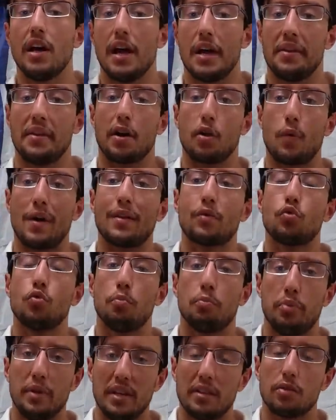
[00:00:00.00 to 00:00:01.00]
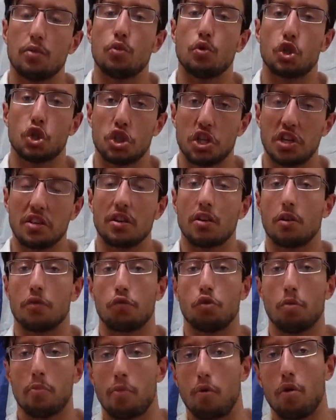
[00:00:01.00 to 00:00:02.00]
and are going to beat the shit out
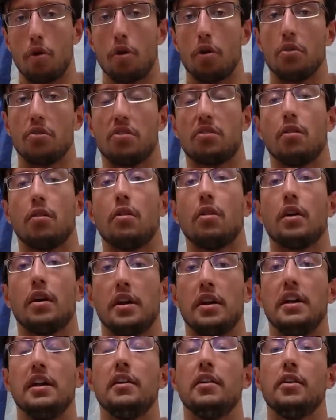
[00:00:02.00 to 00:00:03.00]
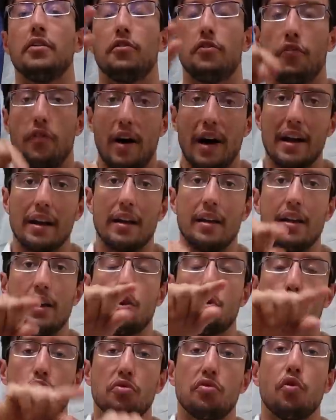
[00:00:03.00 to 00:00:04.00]
of the boy until he finally
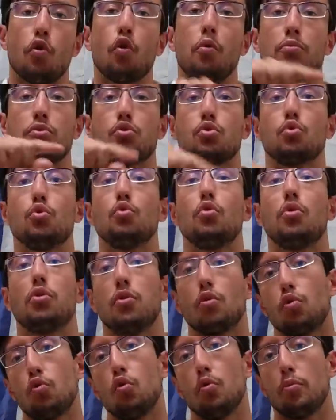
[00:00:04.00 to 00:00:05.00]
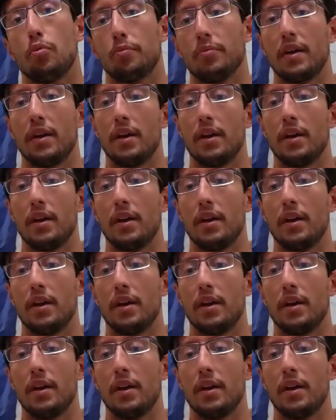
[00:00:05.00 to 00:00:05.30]
conforms to the group.